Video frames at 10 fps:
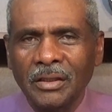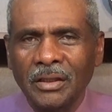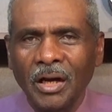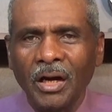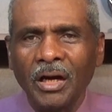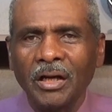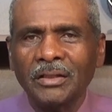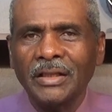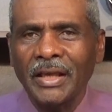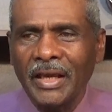
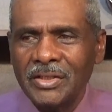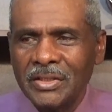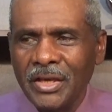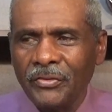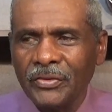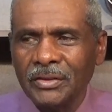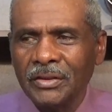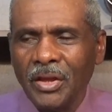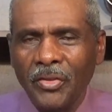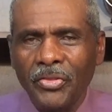God has given
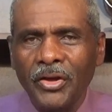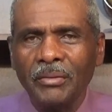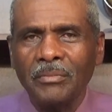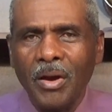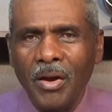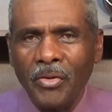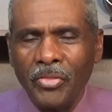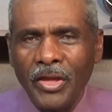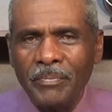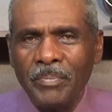them
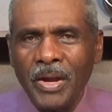that